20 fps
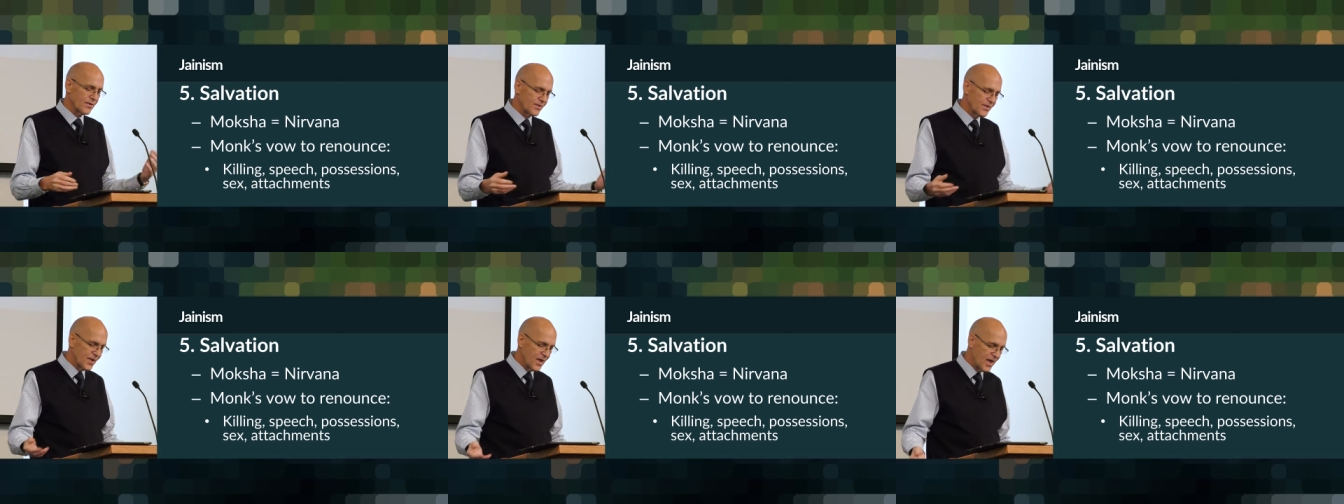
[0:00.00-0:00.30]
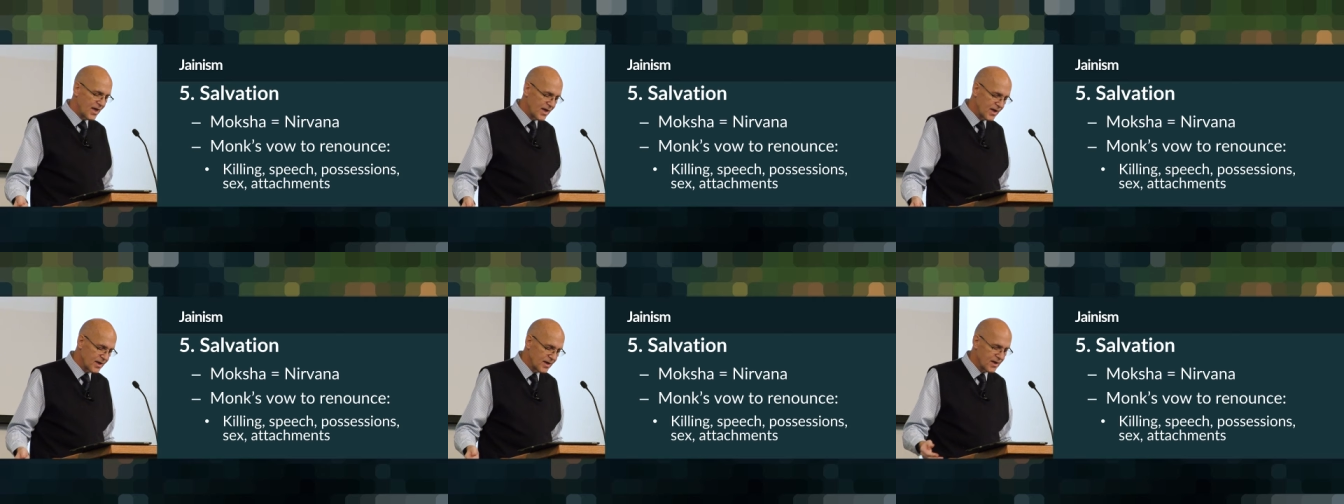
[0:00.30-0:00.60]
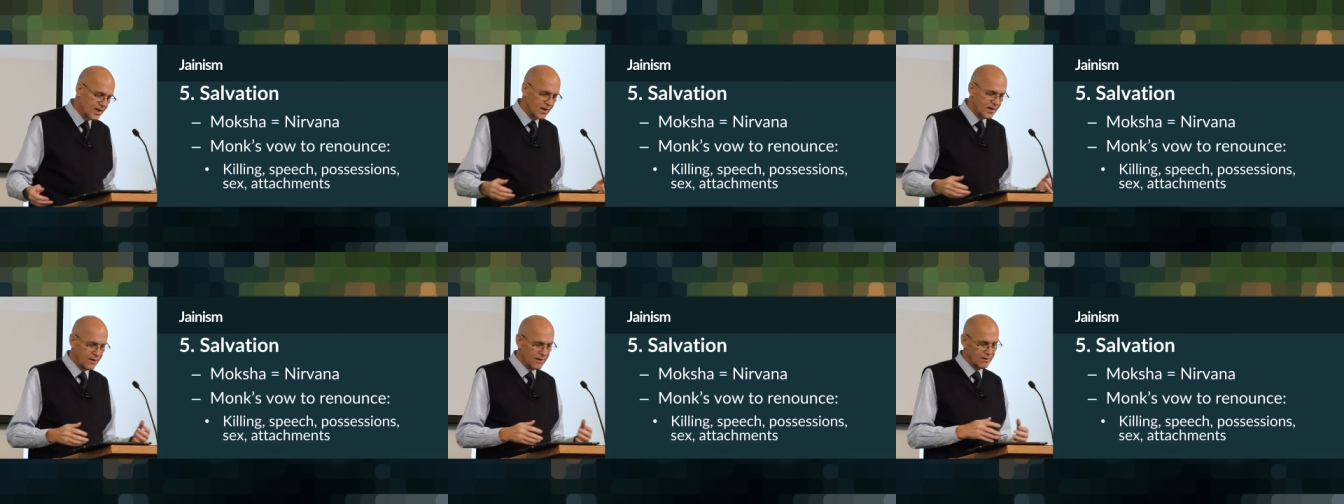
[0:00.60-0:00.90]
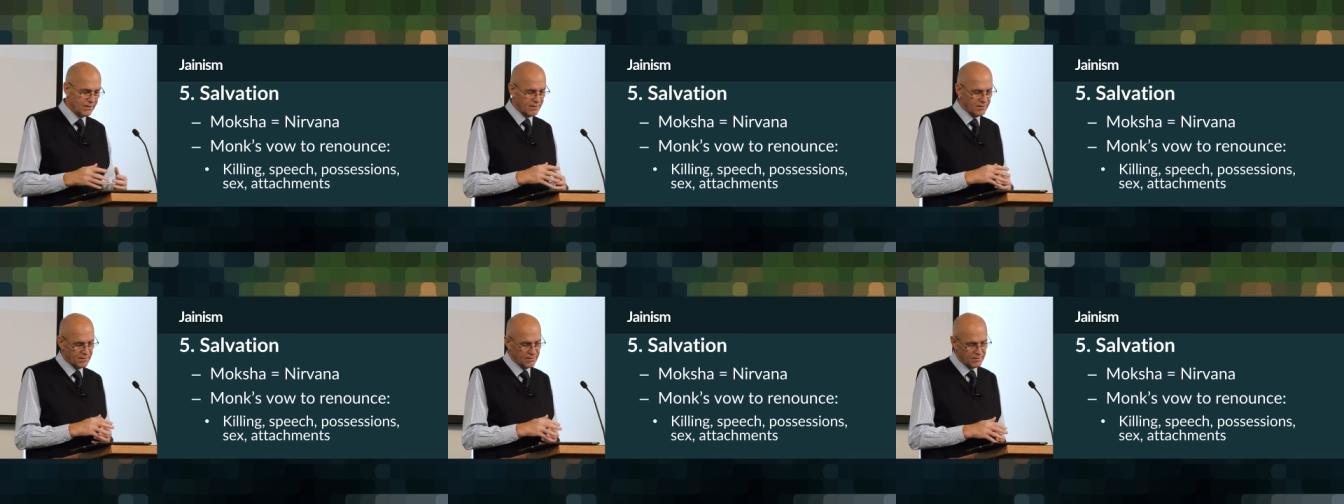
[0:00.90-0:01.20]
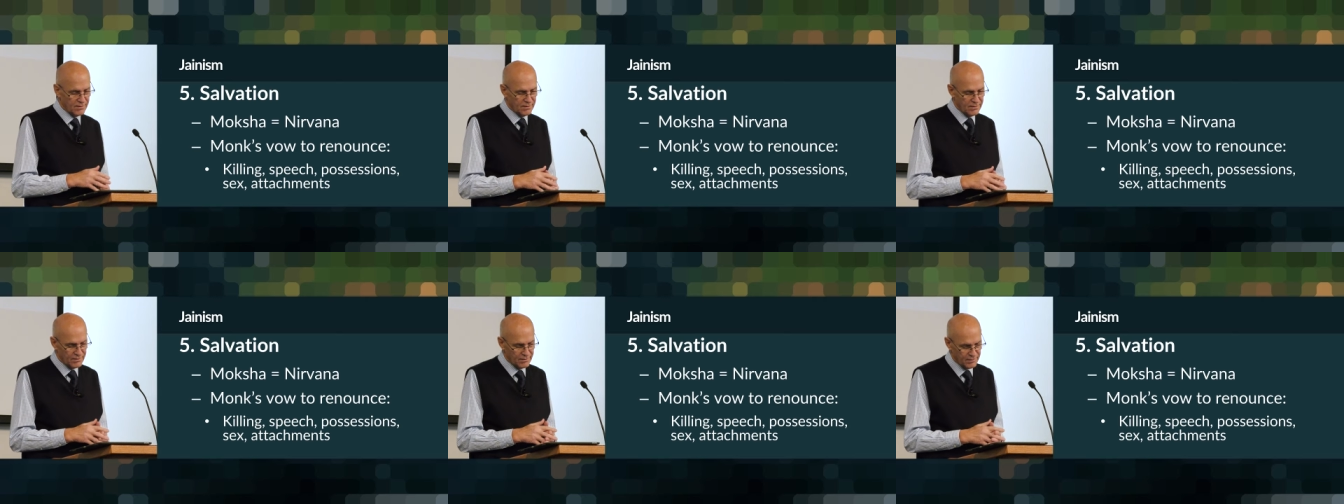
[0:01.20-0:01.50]
They, uh,
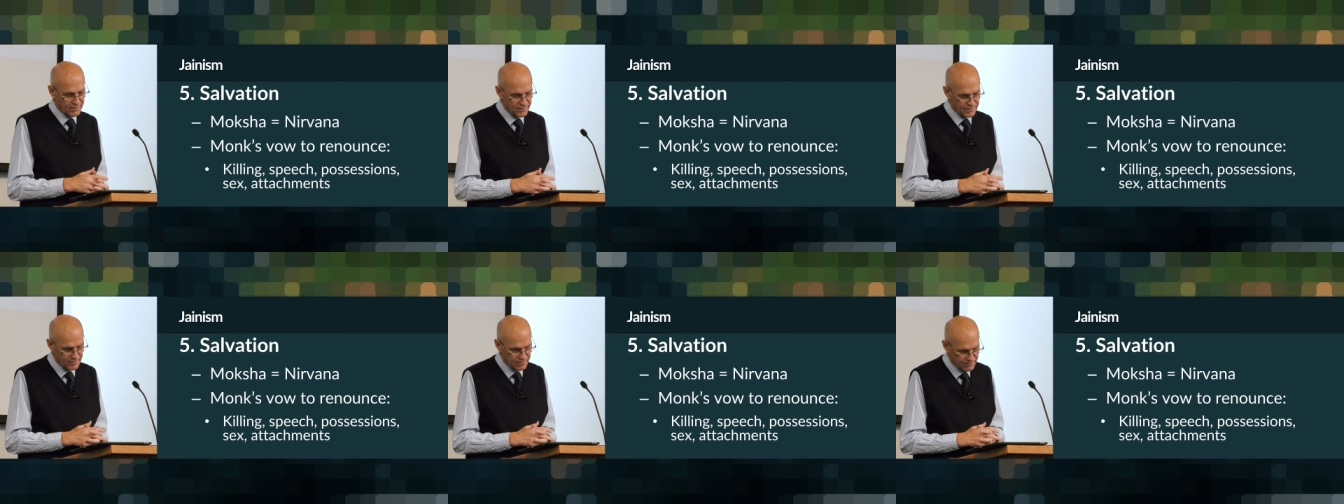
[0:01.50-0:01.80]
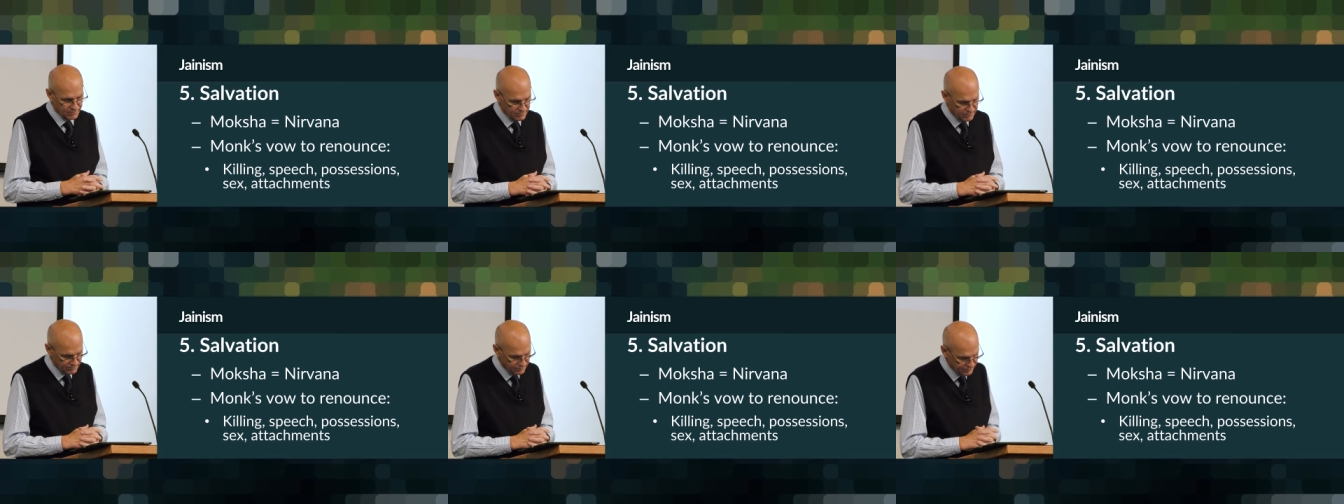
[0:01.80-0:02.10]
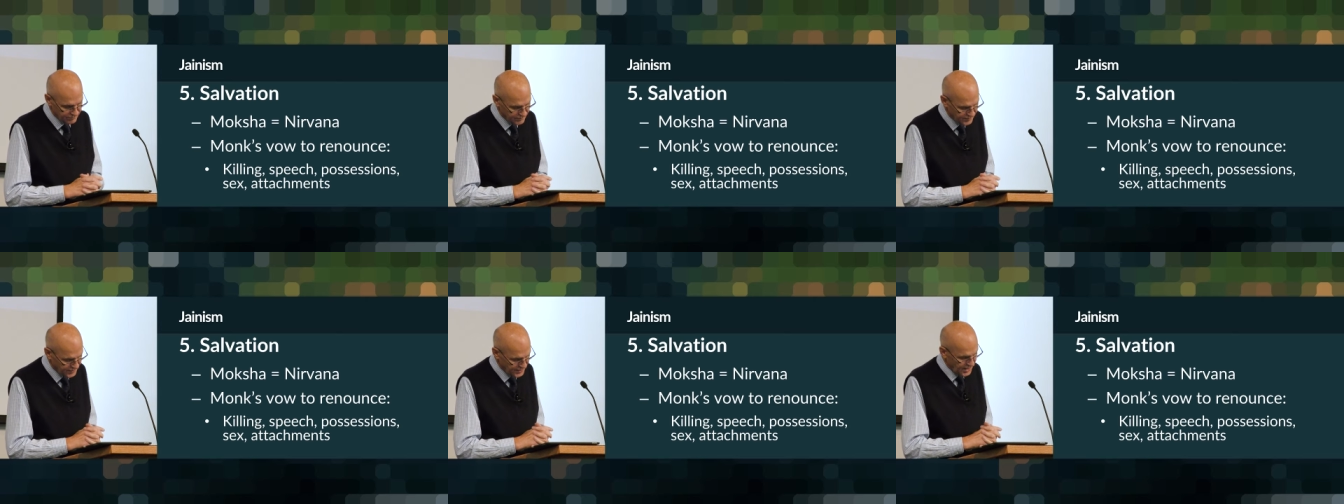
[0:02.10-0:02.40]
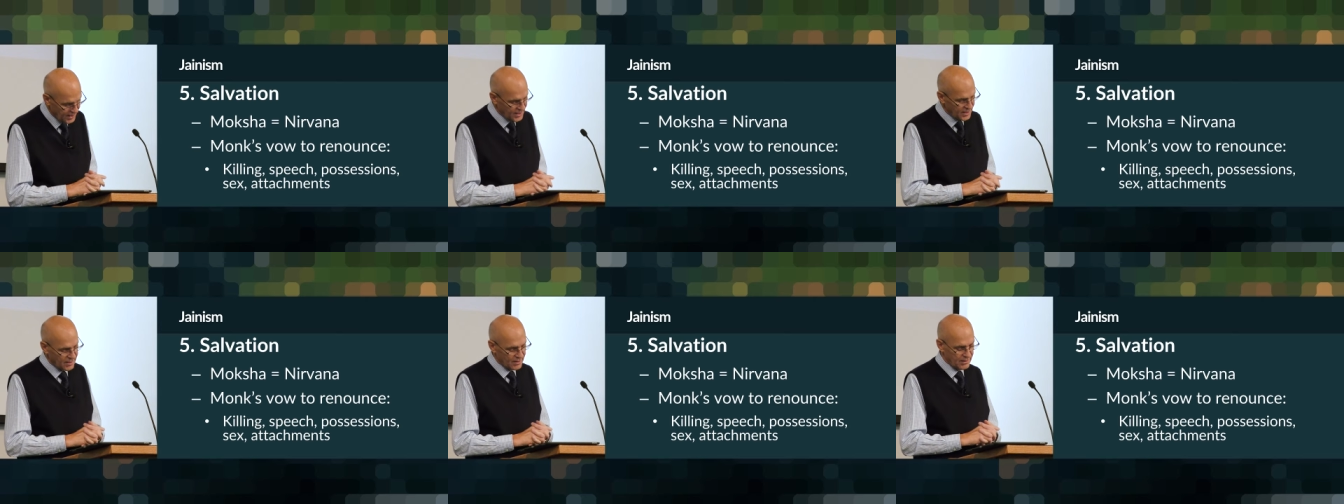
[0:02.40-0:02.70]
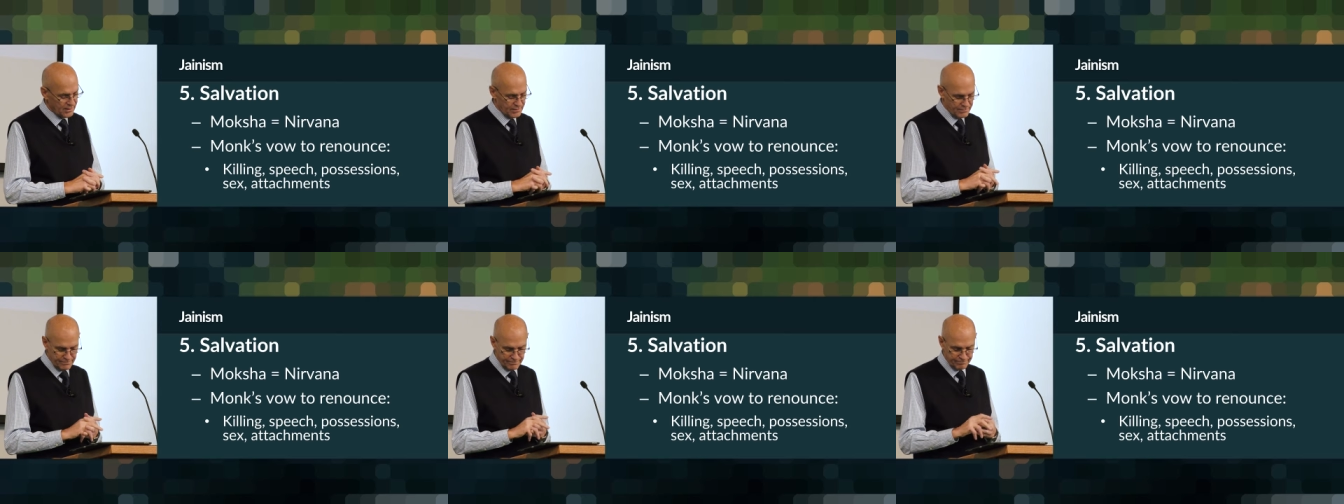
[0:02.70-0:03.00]
uh,
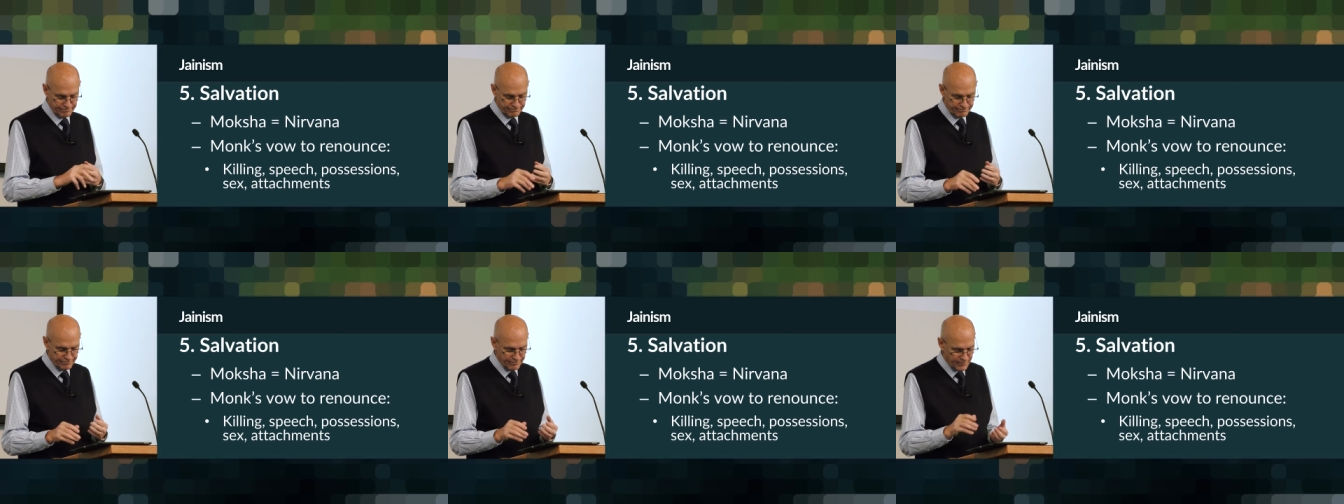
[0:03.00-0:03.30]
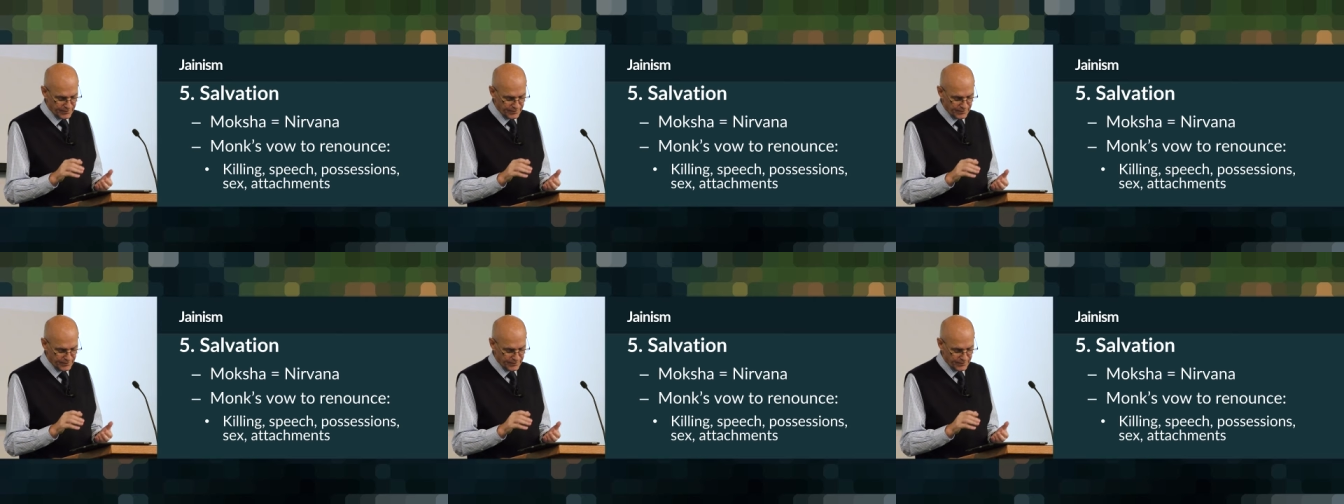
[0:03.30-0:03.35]
they um,